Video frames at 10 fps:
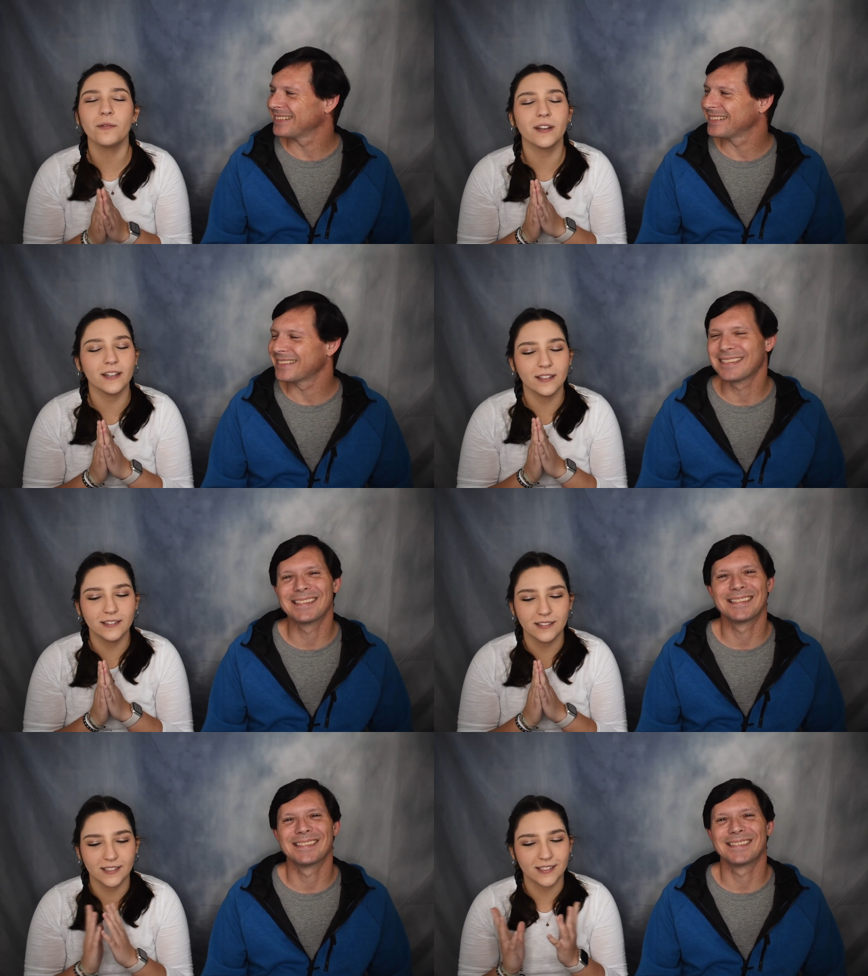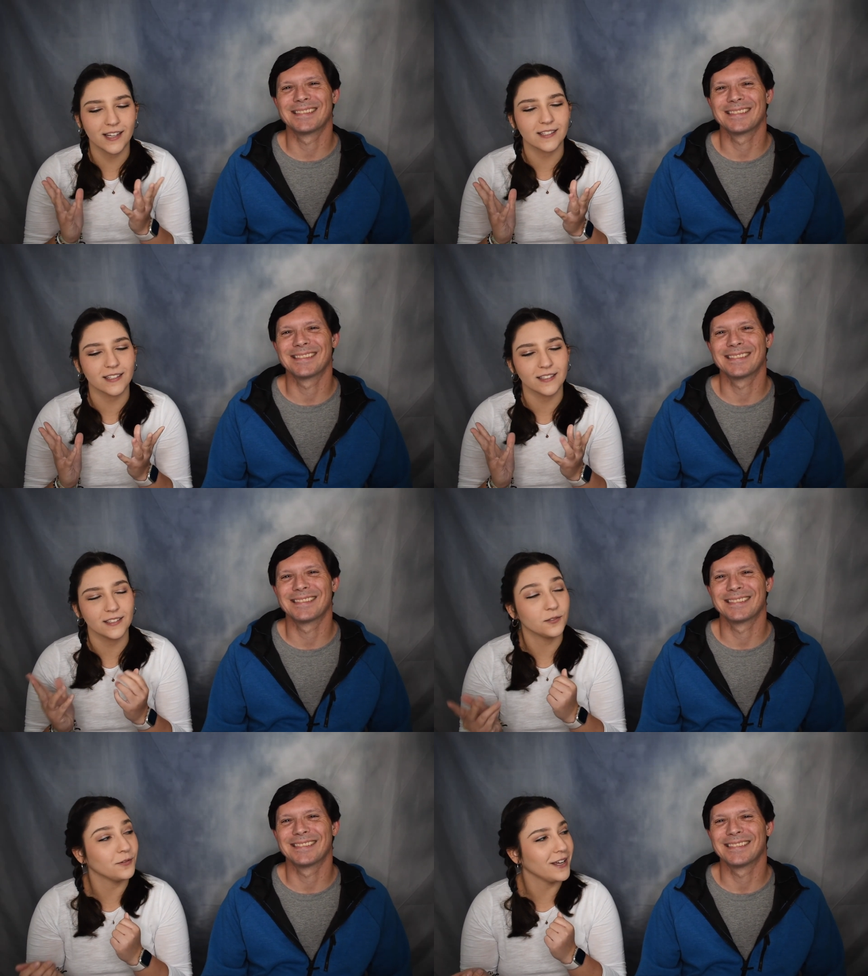Speaker 1: we discussing
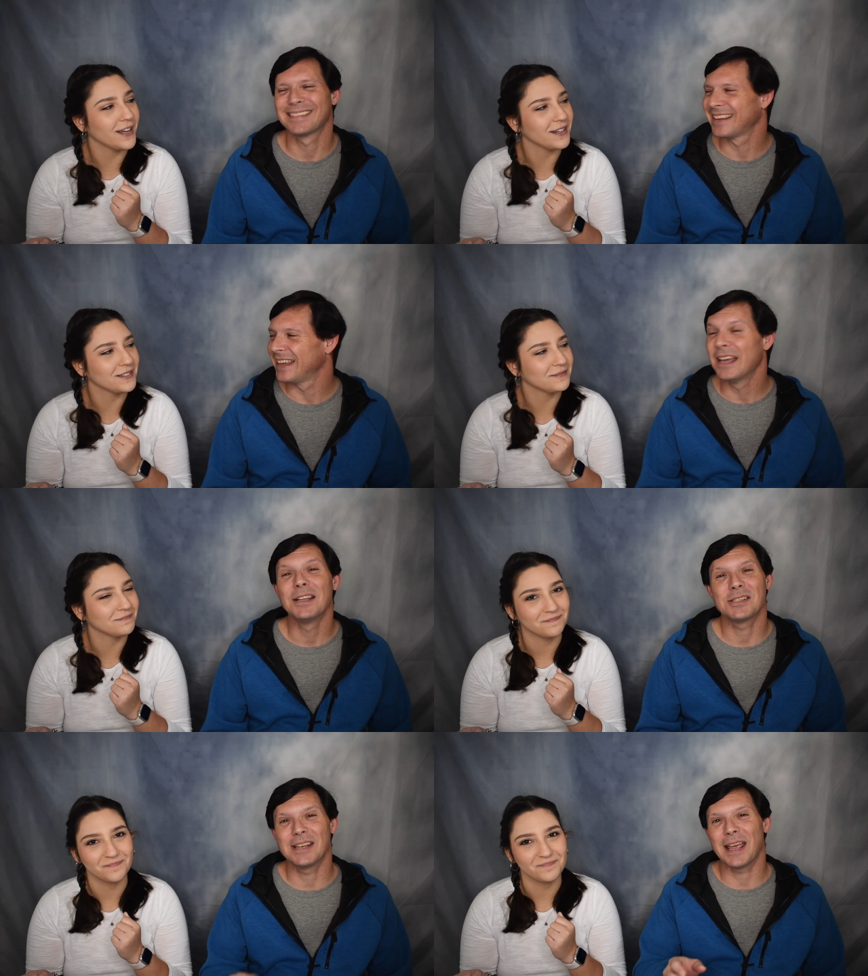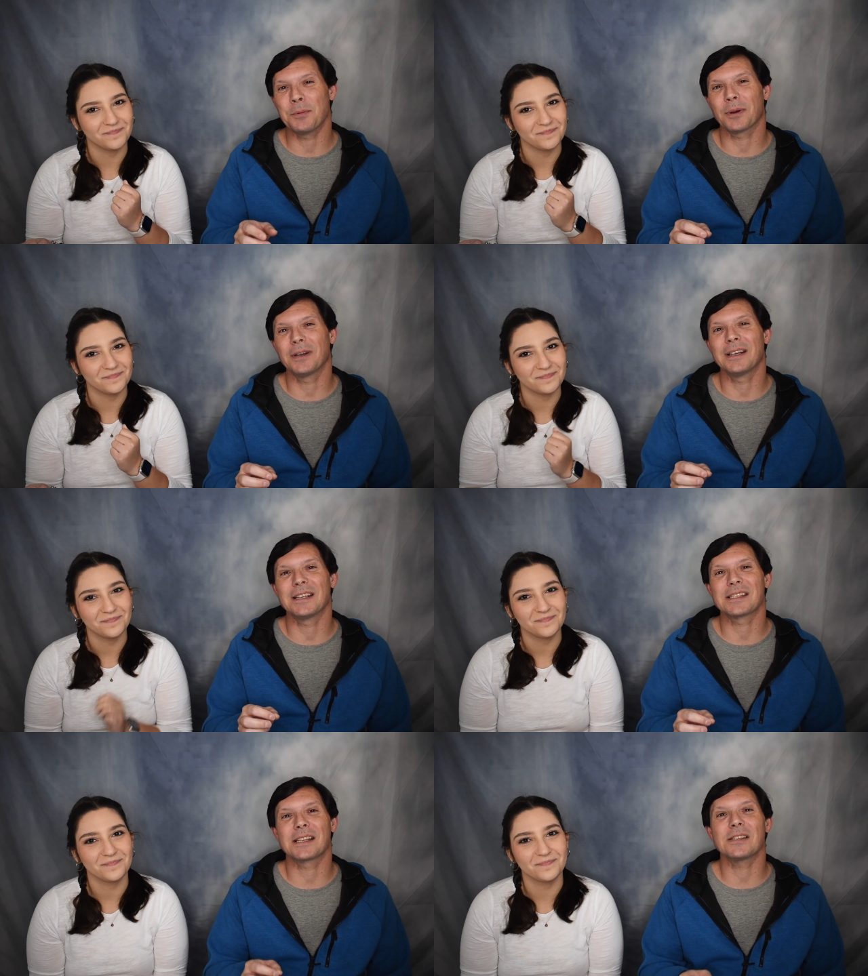
Speaker 2: today? Today we're going to
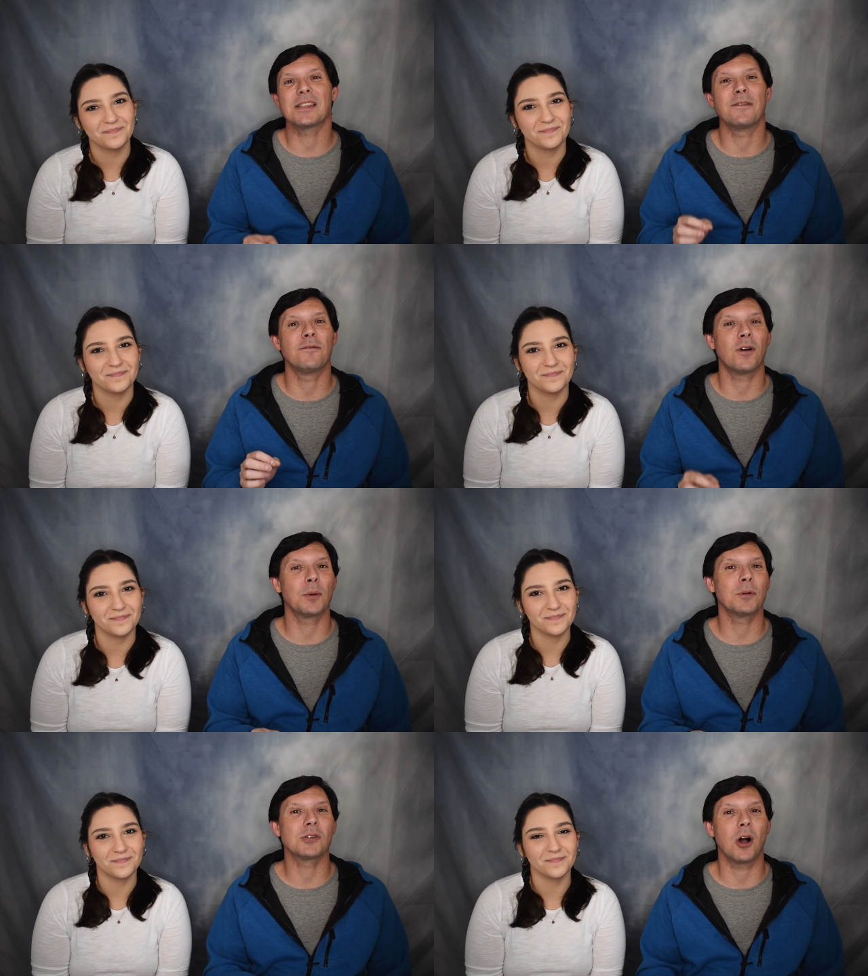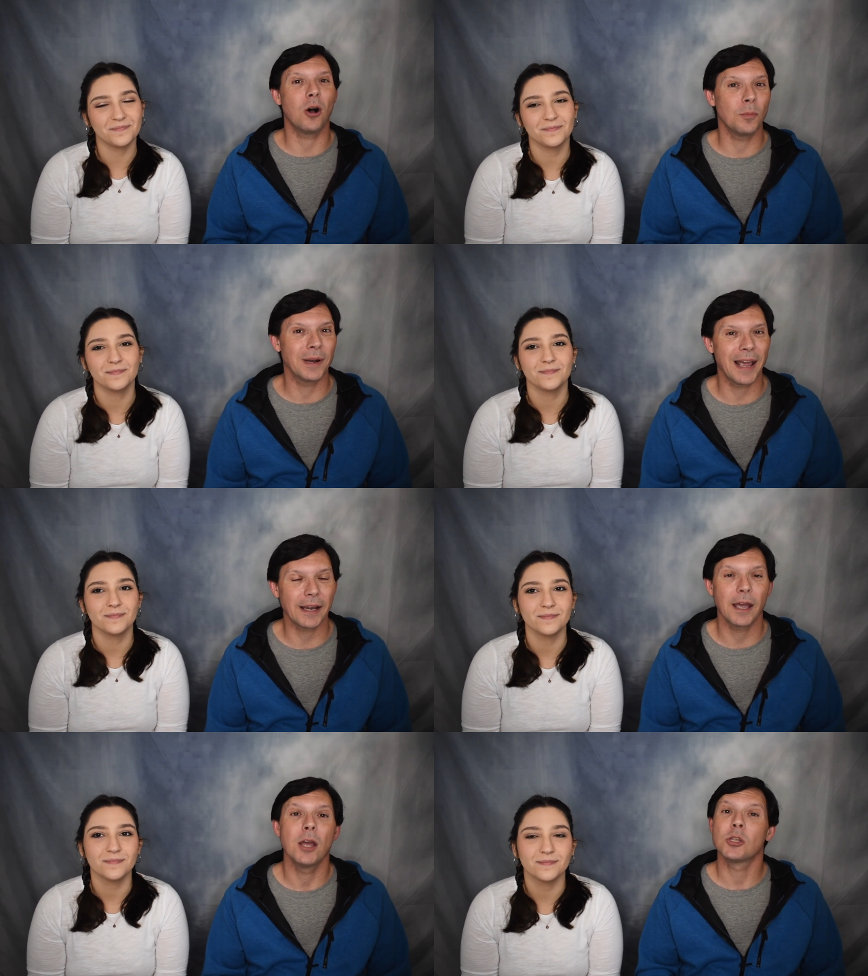discuss the Farmer's
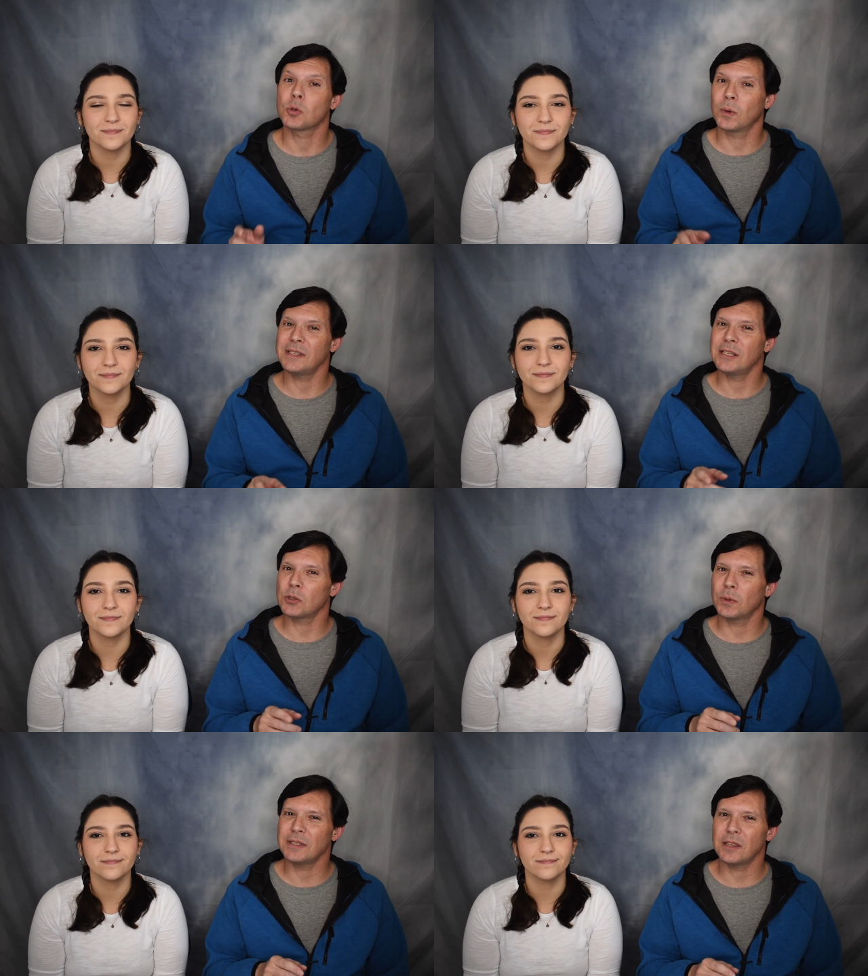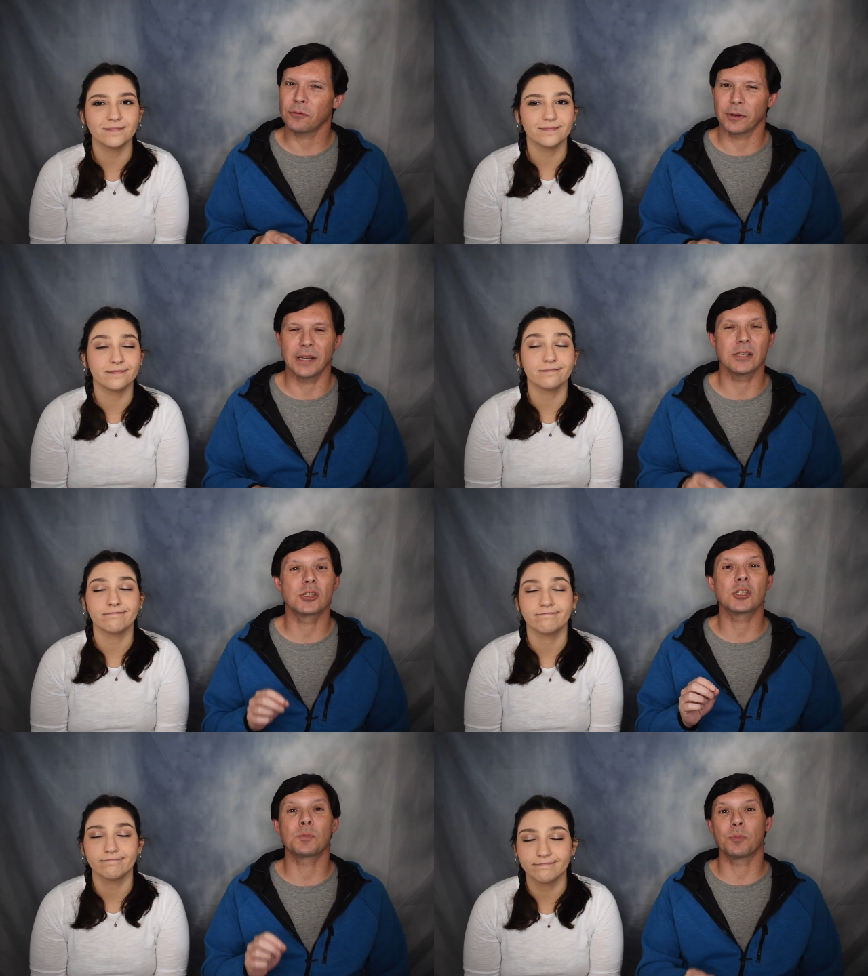Almanac 2023
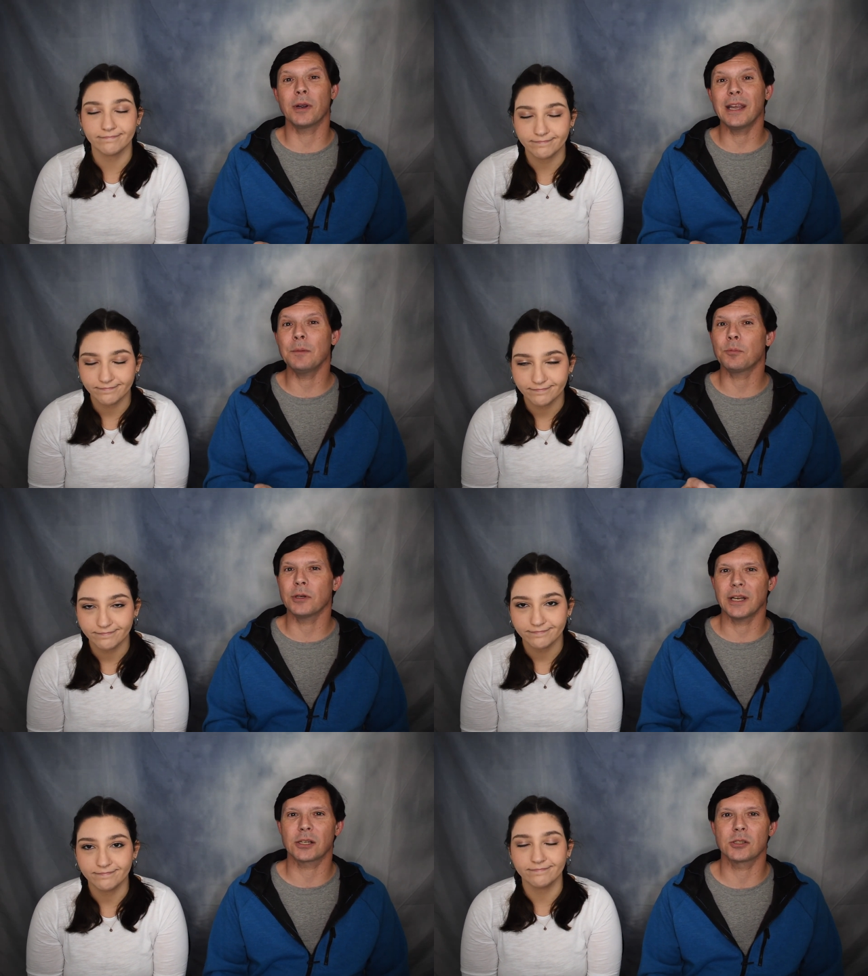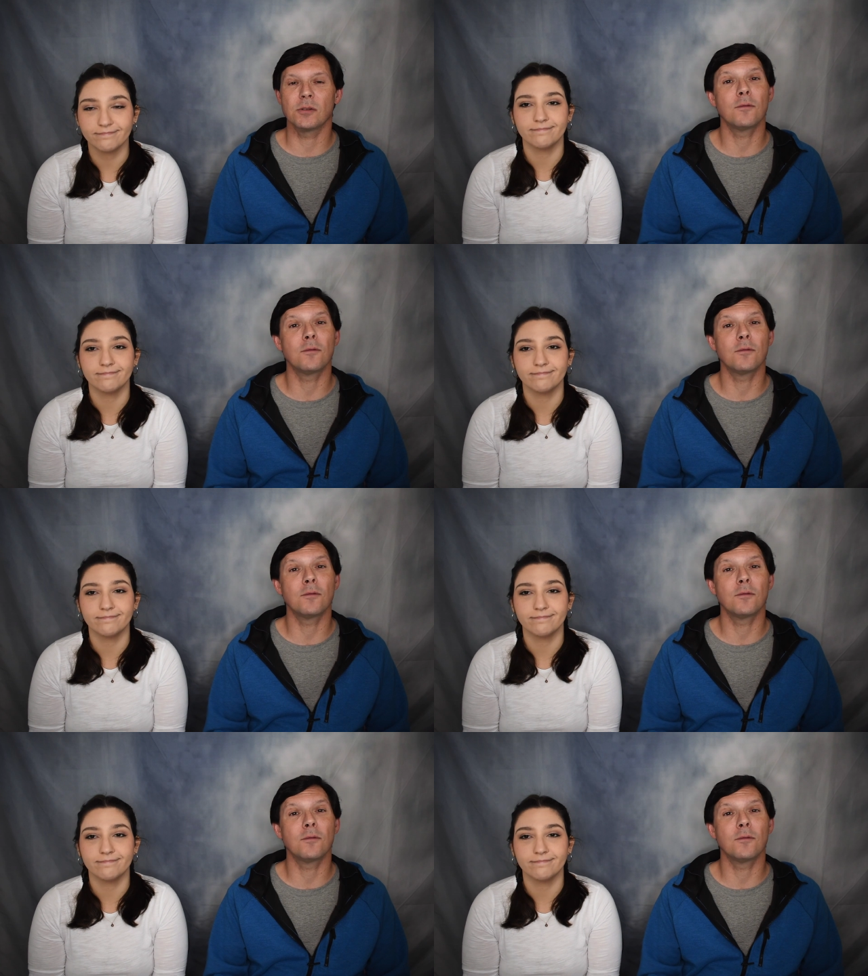spring prediction